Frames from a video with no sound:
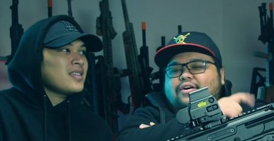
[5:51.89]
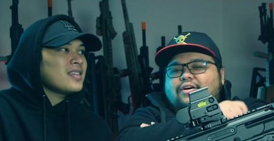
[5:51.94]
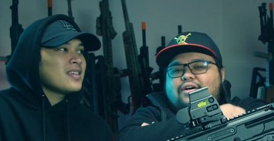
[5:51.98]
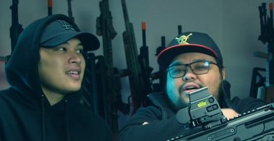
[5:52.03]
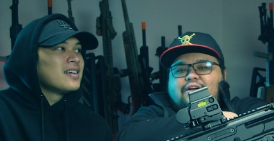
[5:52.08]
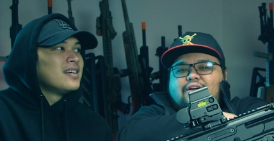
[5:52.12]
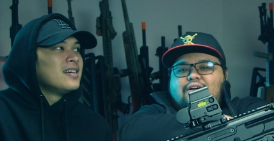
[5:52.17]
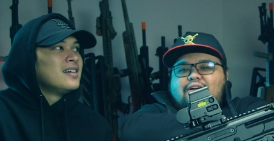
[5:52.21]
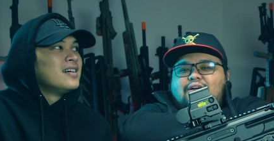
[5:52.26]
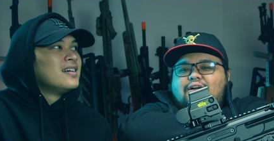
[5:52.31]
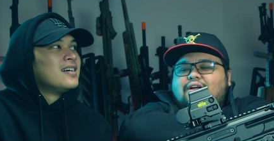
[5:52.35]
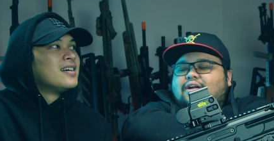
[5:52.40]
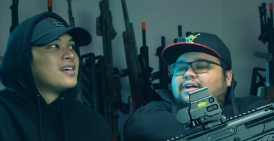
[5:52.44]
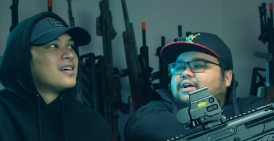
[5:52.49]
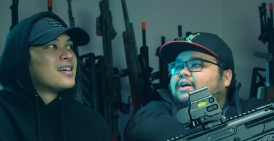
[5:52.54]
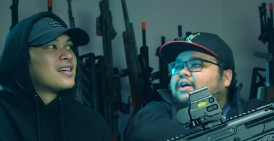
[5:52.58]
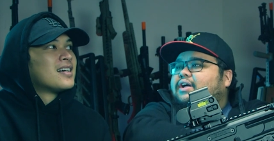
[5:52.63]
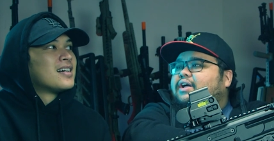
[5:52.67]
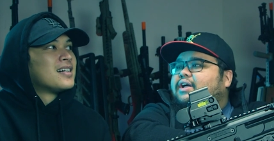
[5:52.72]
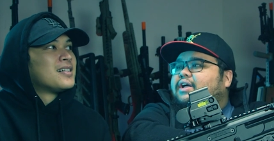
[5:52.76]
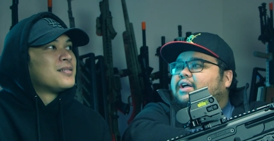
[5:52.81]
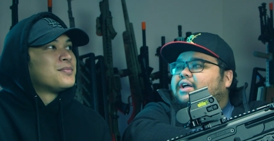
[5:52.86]
Speaker 1: I'm, grabbing a notepad
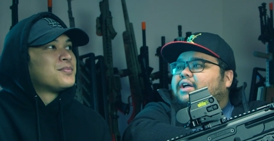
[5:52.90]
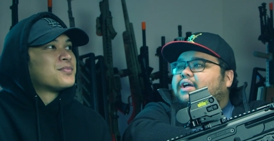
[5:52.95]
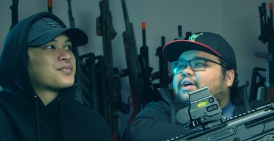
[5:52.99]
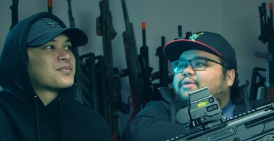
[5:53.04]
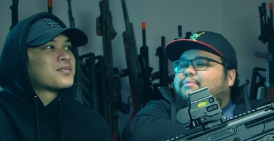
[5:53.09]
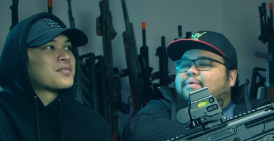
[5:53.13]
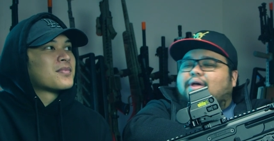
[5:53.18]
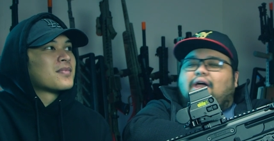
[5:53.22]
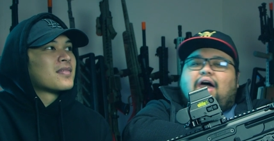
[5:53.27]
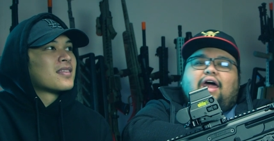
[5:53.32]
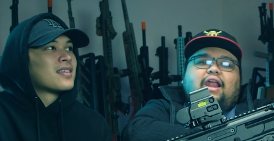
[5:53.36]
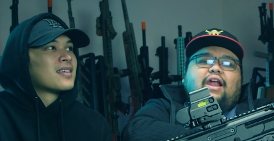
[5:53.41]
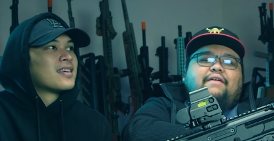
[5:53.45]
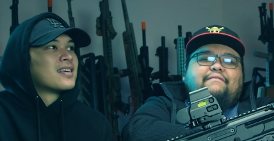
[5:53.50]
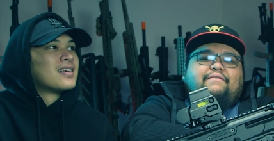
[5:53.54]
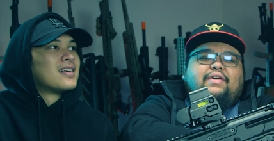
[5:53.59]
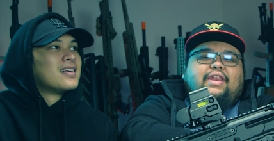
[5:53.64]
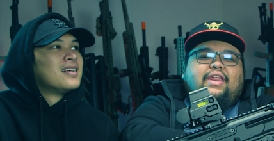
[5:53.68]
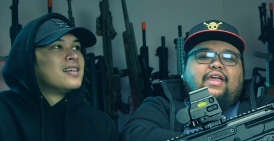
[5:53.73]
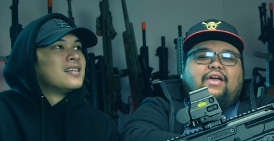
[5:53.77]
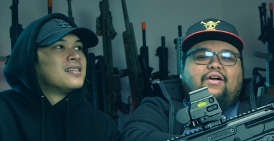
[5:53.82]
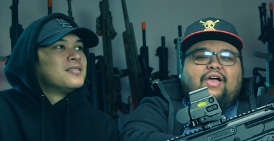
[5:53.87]
right now. We got it on
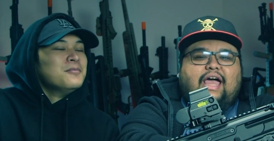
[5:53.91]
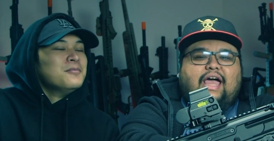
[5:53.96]
video,